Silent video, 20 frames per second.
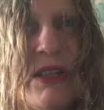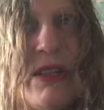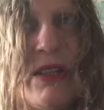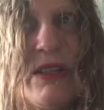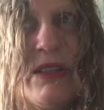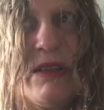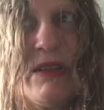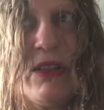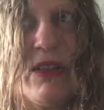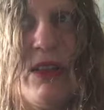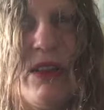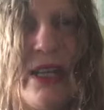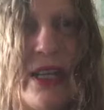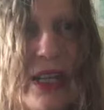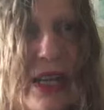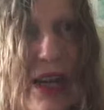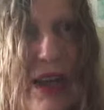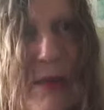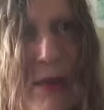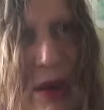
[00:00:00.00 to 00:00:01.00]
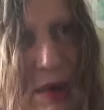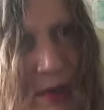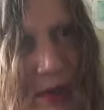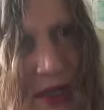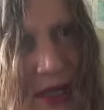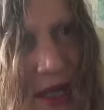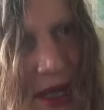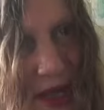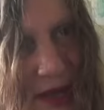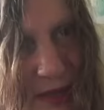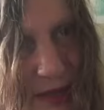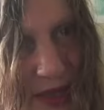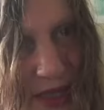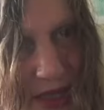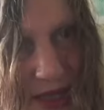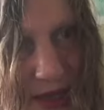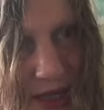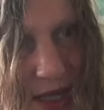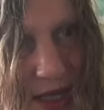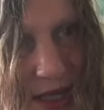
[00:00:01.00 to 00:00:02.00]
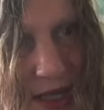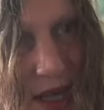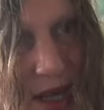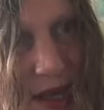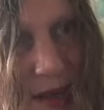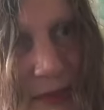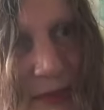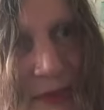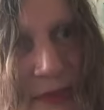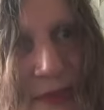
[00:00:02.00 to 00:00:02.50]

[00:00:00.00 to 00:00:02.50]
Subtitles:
this guy came up and he helped me stand up.